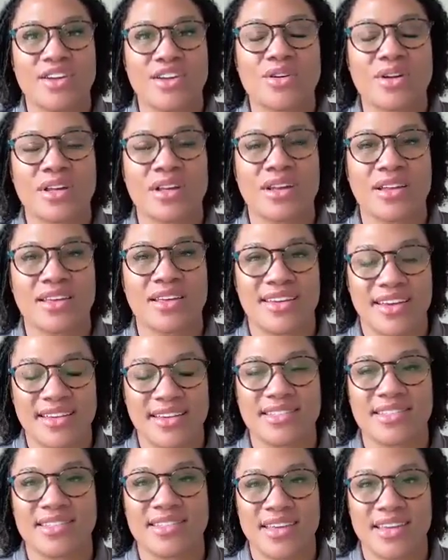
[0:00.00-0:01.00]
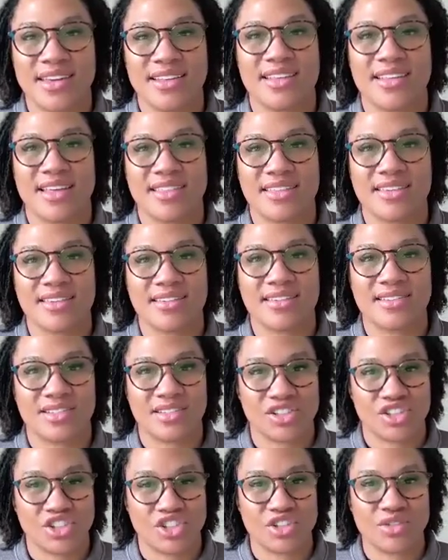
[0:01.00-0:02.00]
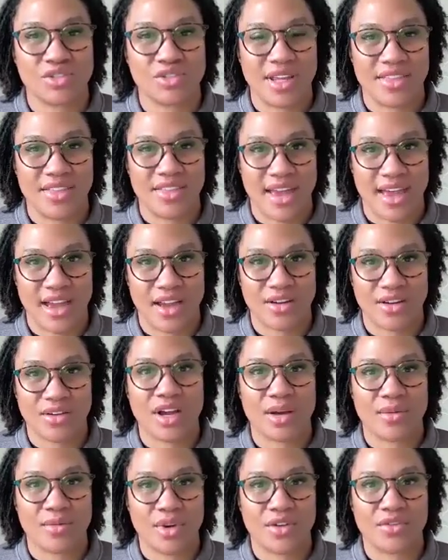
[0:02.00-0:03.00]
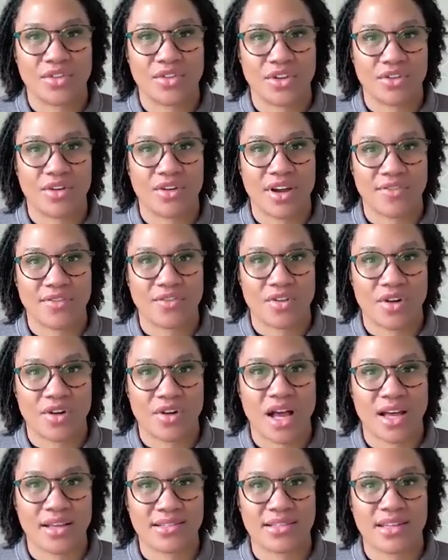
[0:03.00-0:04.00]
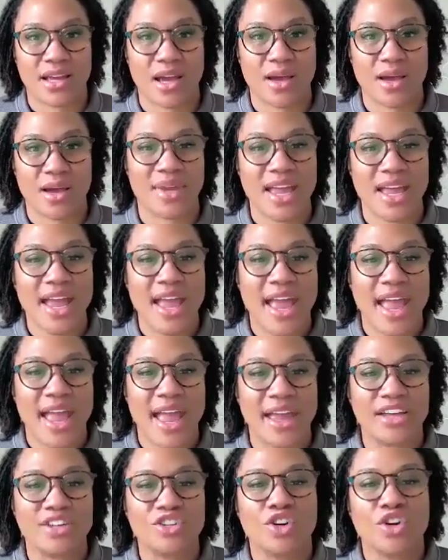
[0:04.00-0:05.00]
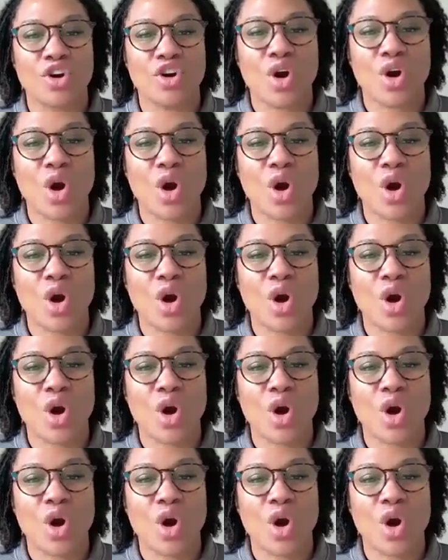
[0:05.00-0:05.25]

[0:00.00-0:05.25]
you can guess then that this should be the outcome of your right for cause topic. And your